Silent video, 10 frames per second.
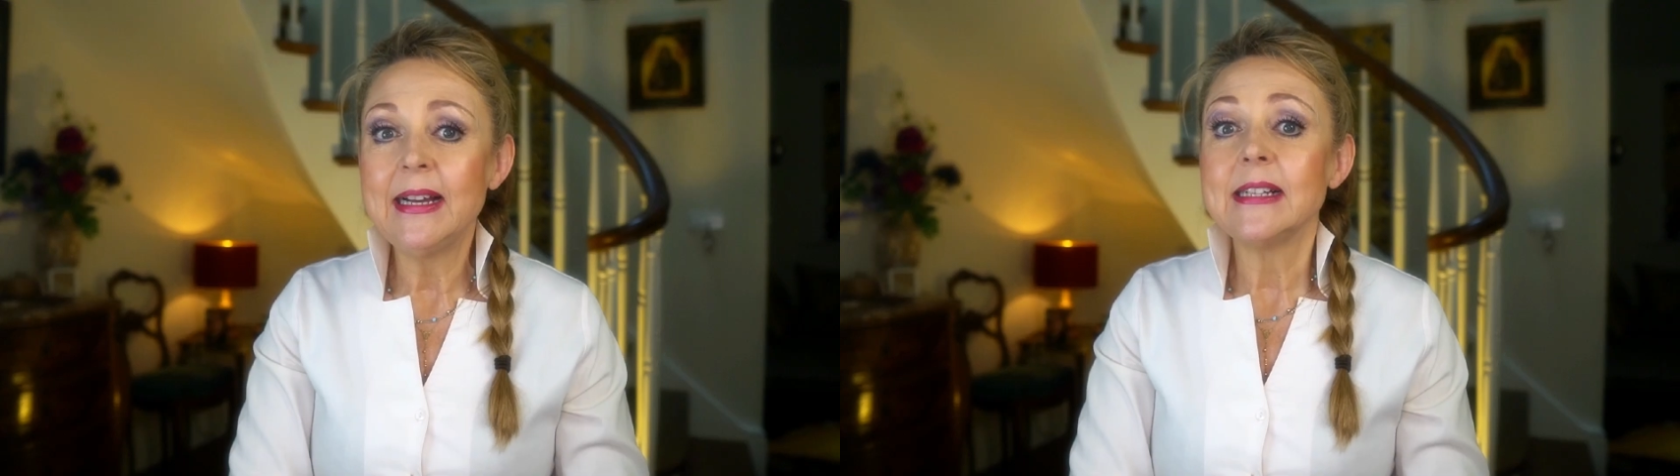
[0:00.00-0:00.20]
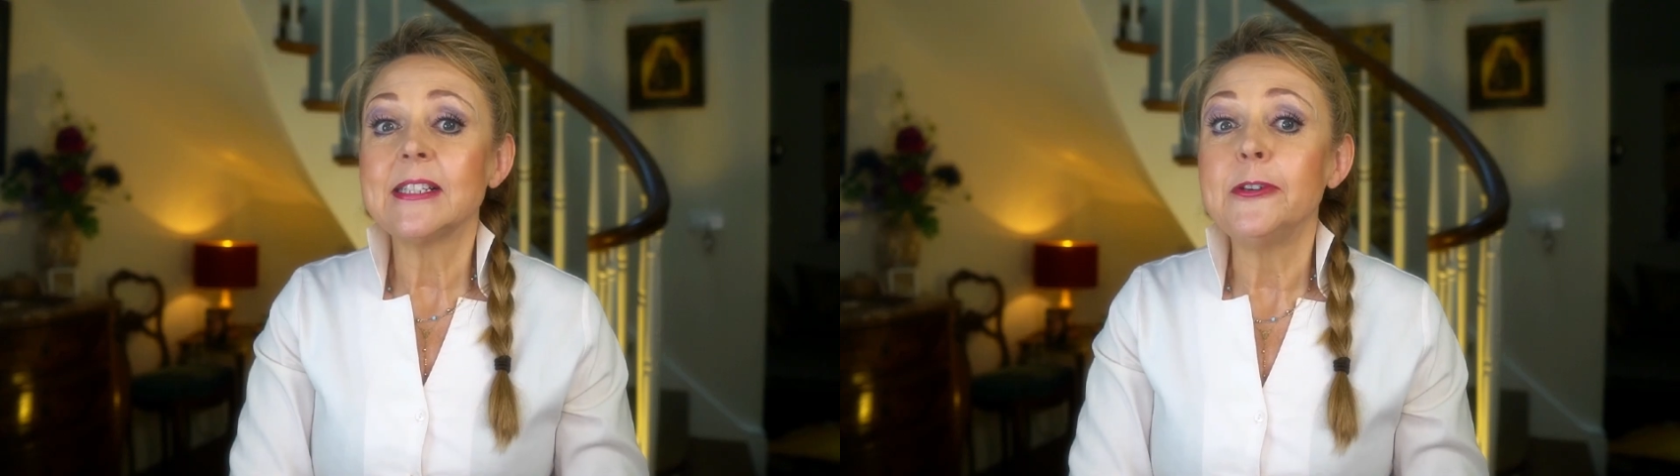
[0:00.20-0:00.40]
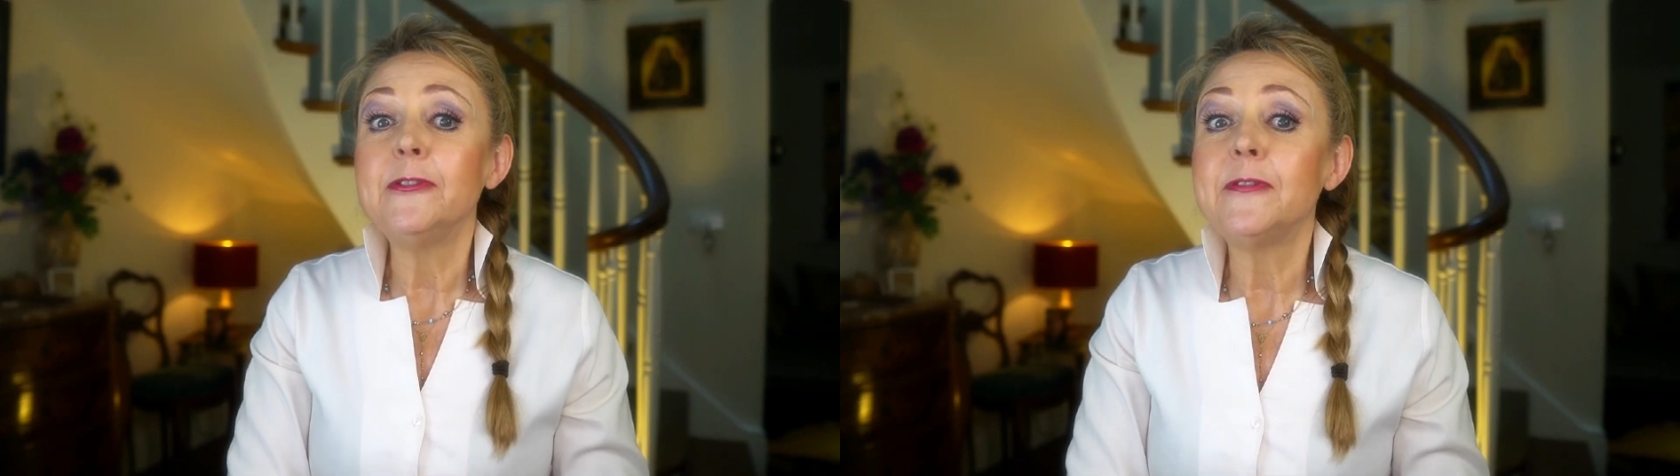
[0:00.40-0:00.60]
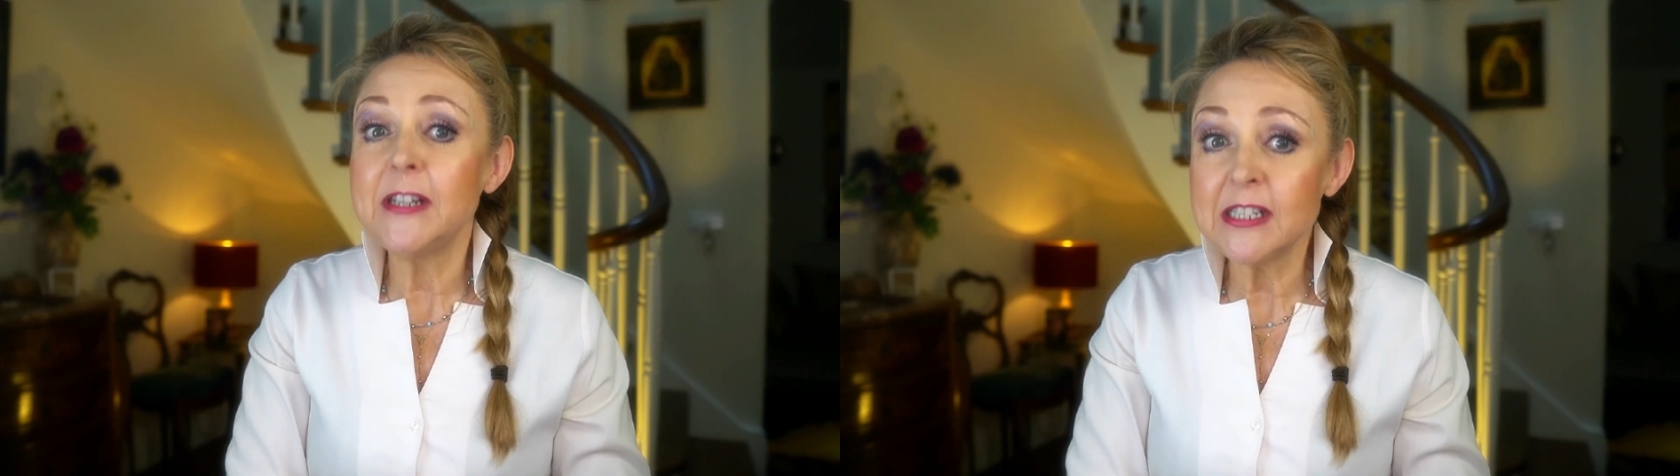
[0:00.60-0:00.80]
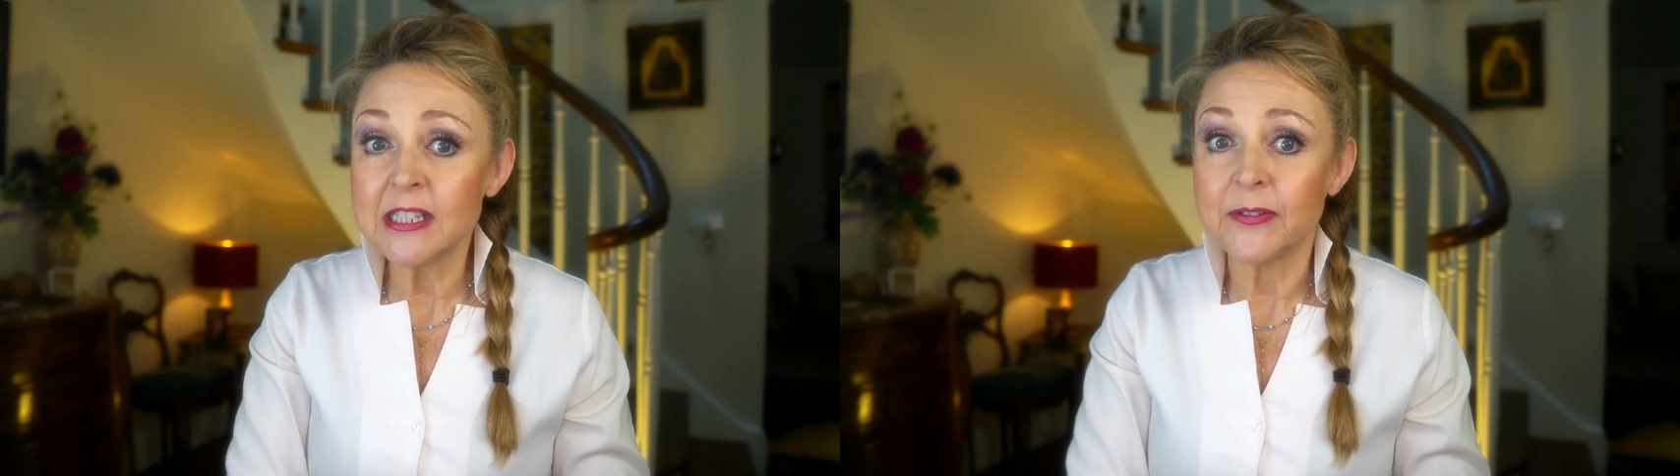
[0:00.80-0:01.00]
So
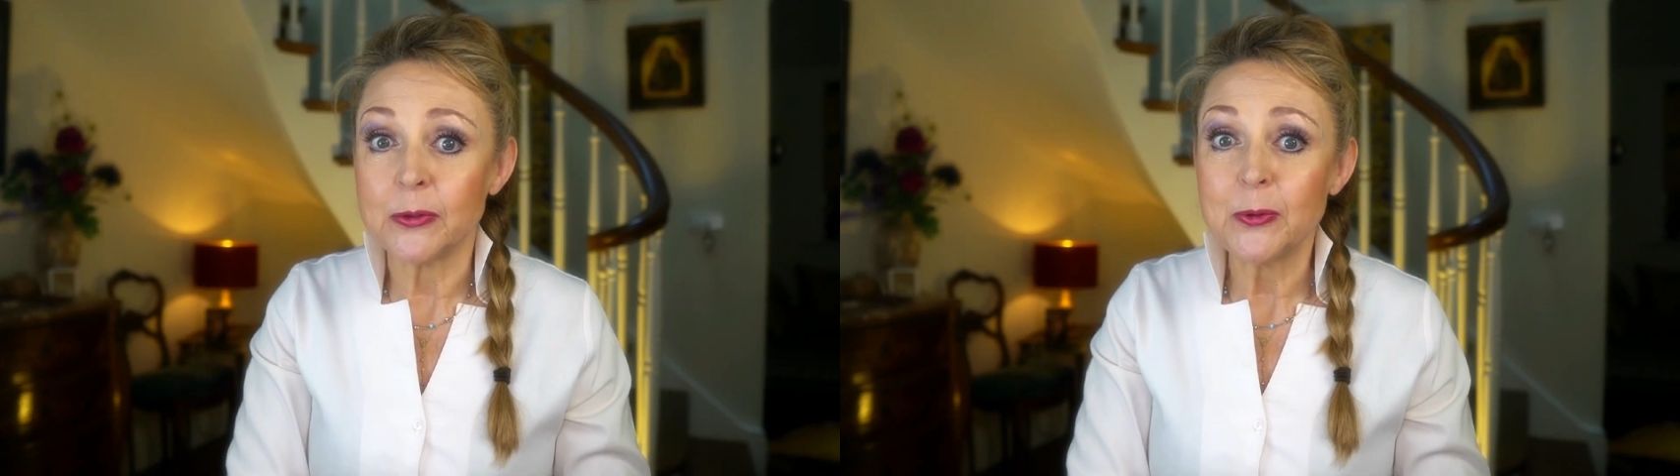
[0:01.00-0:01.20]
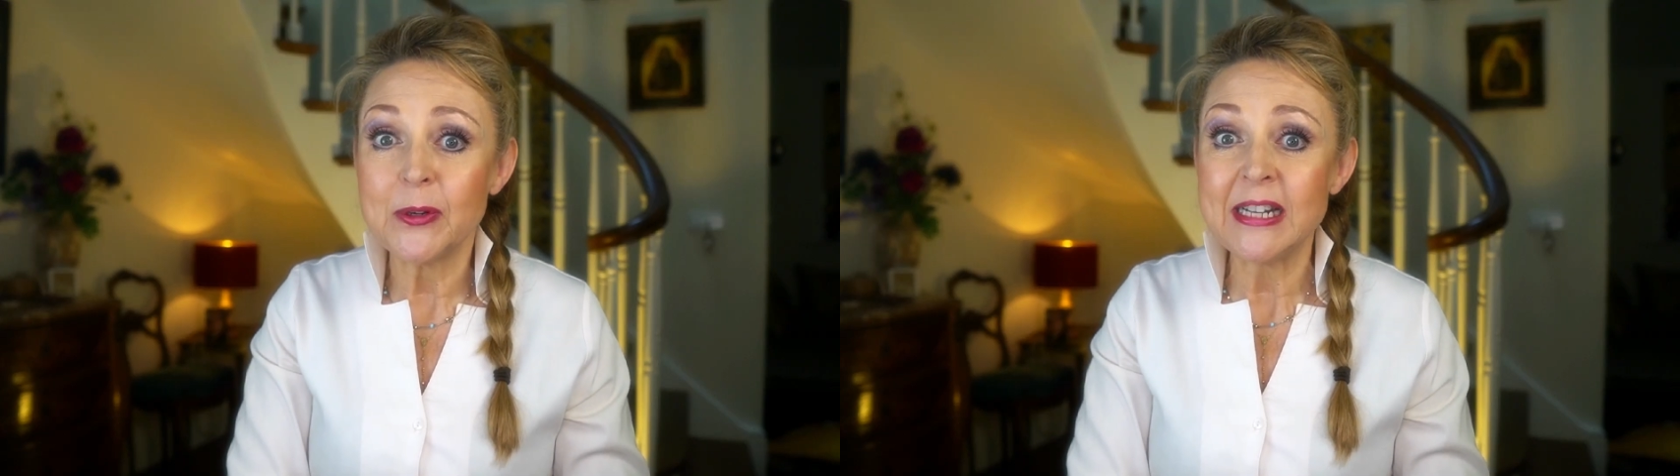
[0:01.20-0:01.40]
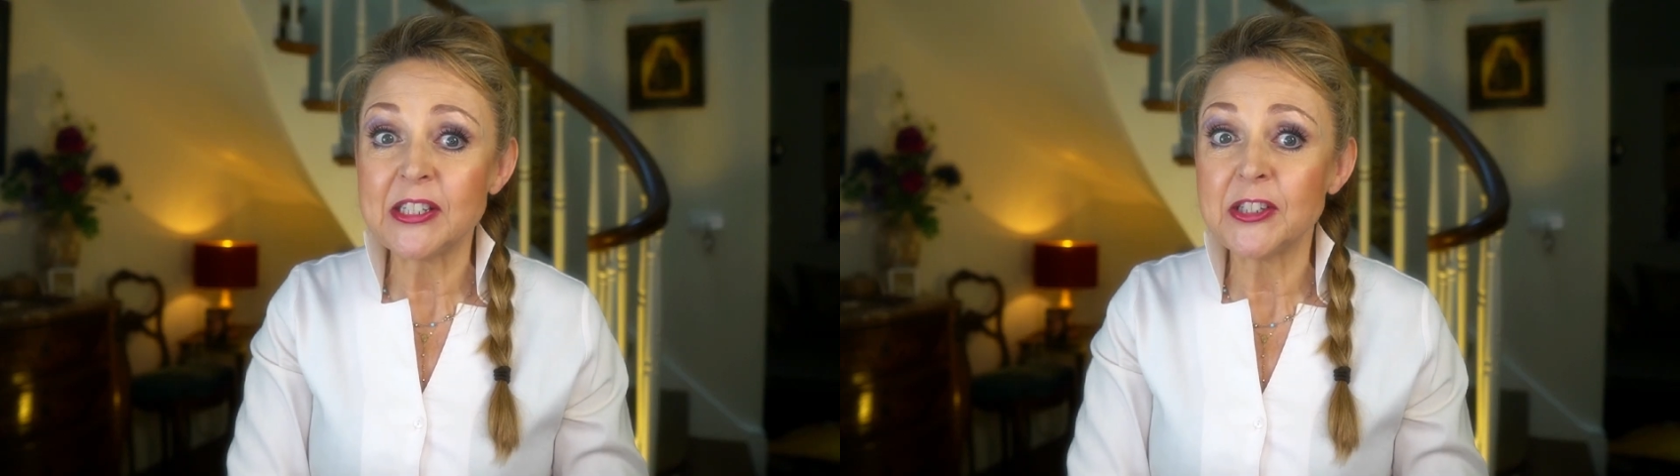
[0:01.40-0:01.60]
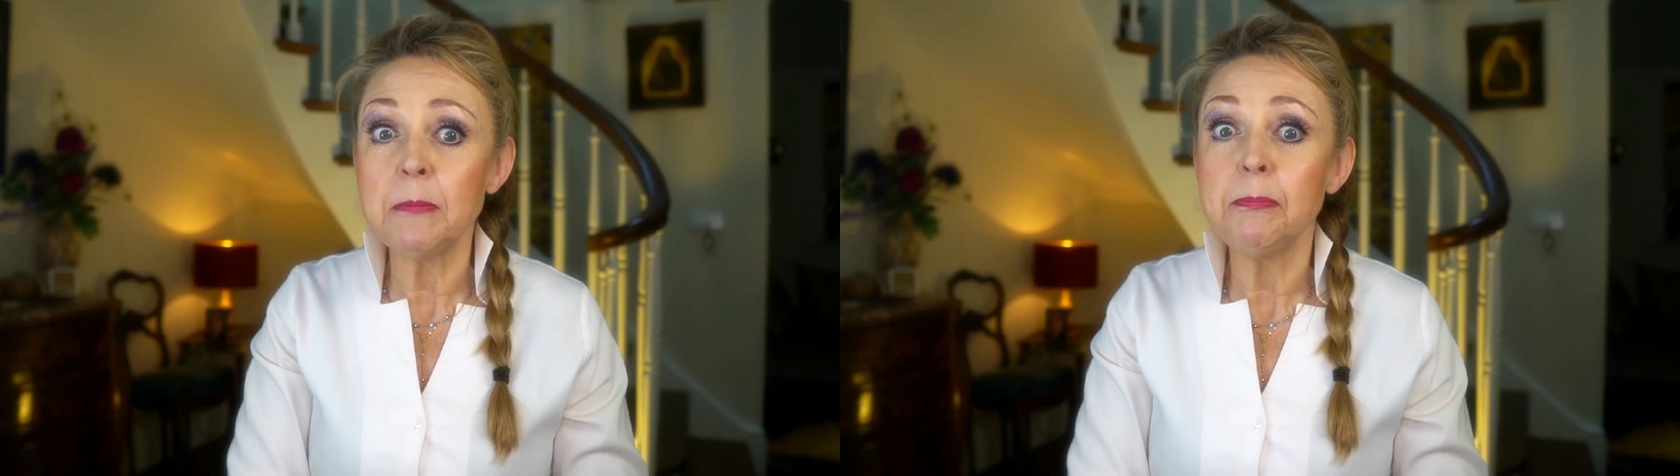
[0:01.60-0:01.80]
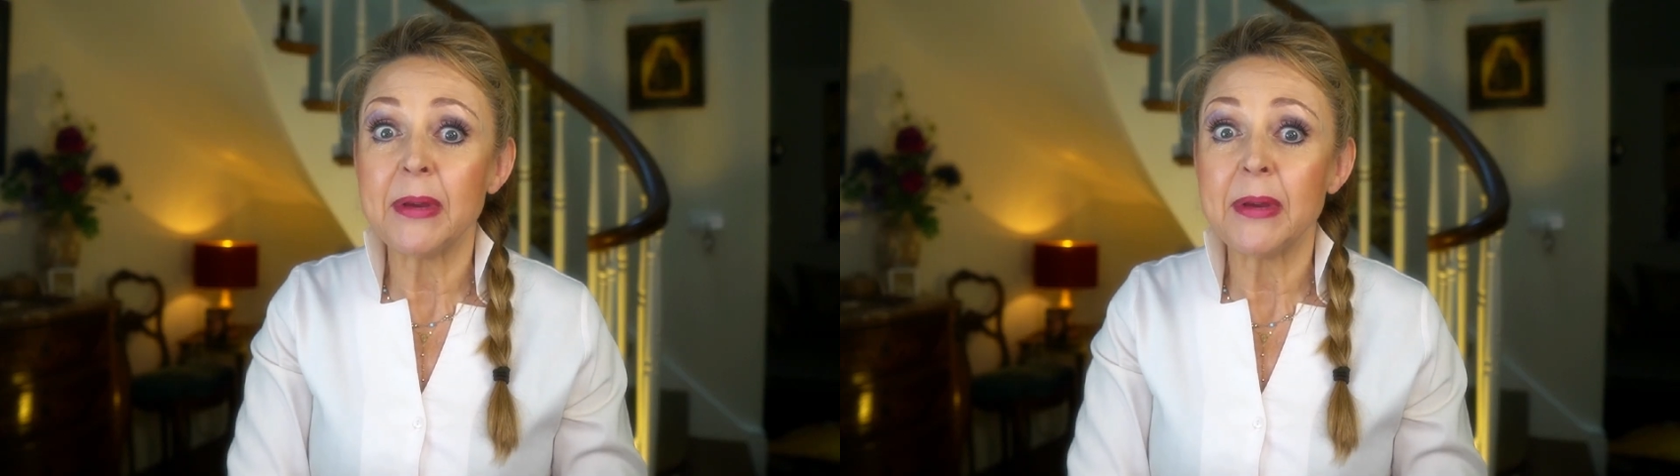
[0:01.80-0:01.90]
first of all, let's jump